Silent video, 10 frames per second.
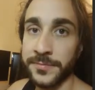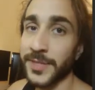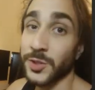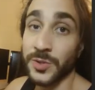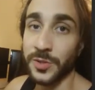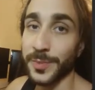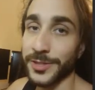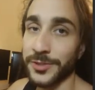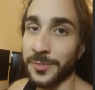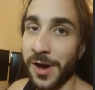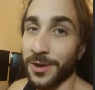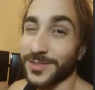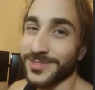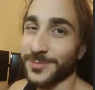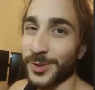And shows a little picture of the model.
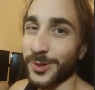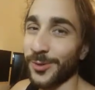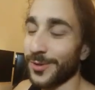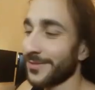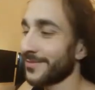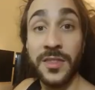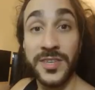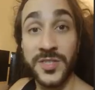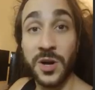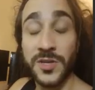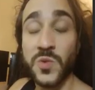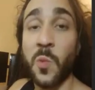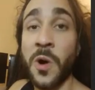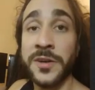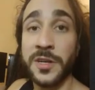It's pretty cool. This costs
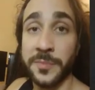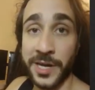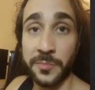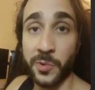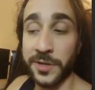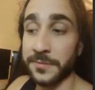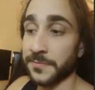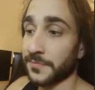1 command point.